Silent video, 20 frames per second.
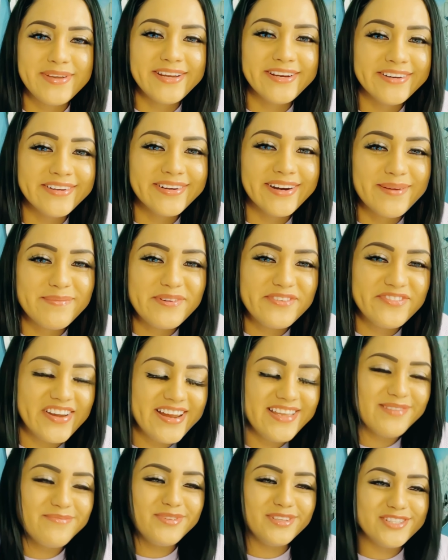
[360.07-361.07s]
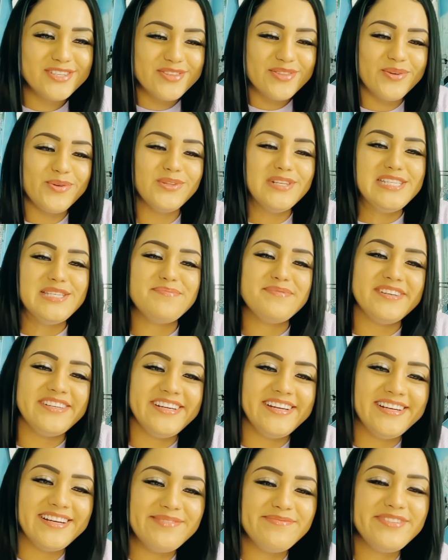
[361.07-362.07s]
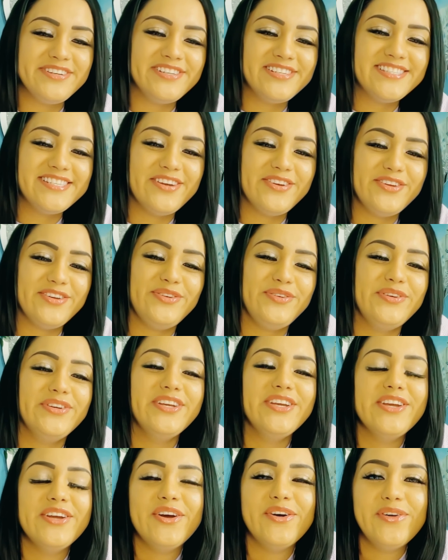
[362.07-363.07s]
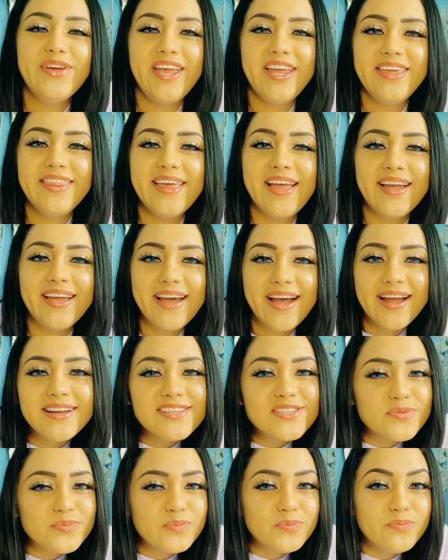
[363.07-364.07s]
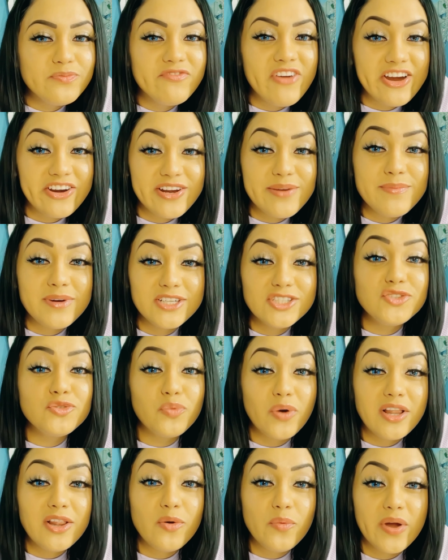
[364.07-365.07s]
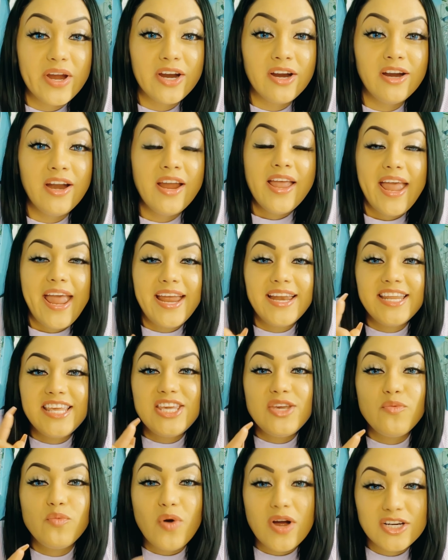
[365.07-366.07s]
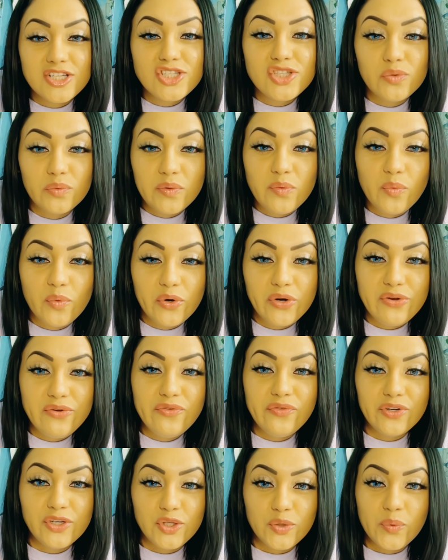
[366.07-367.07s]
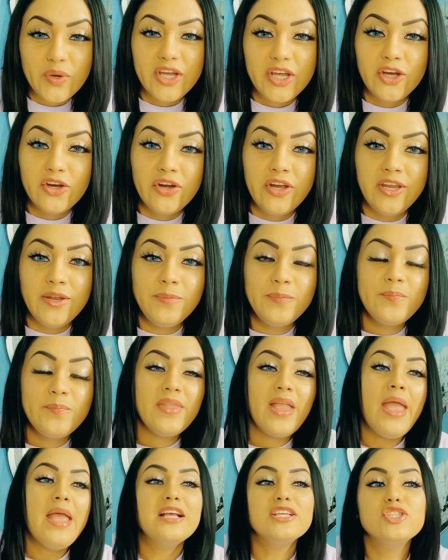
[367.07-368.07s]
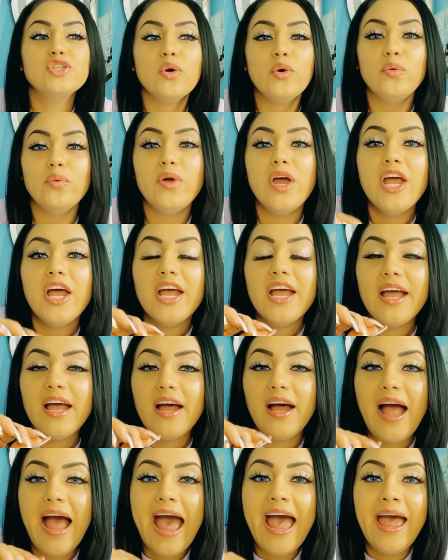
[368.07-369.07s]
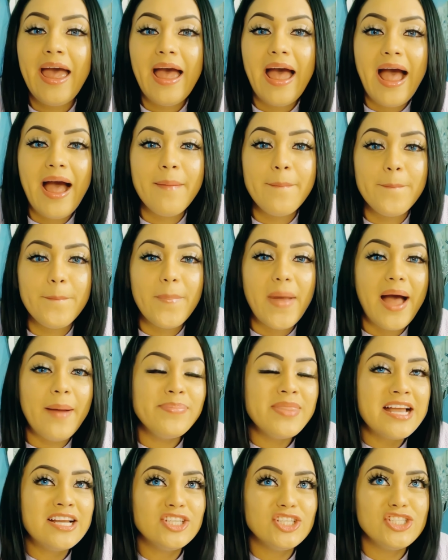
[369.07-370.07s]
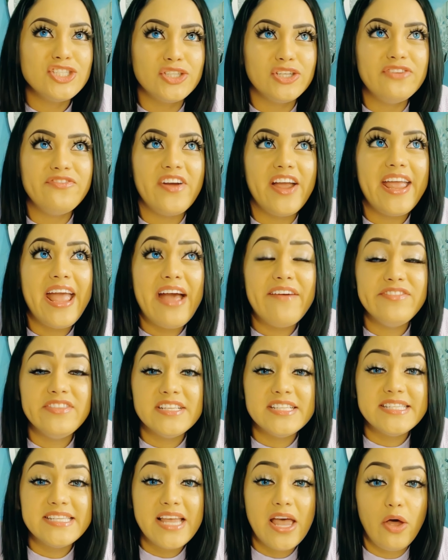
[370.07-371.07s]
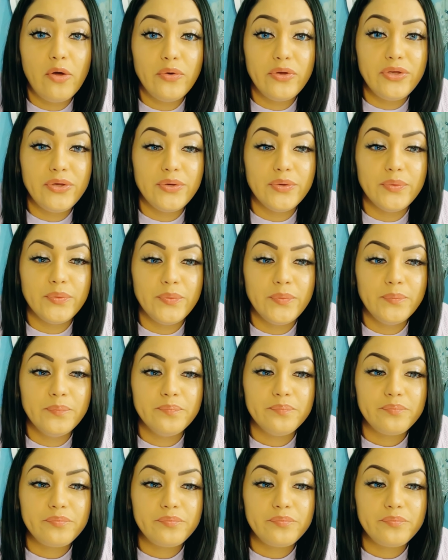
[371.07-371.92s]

here, I'm available to the Holy Spirit, and I'm here to tell you, okay, that God is very much well aware and he wants to reward you for doing good. So I I'm I'm not sure if I have to tell you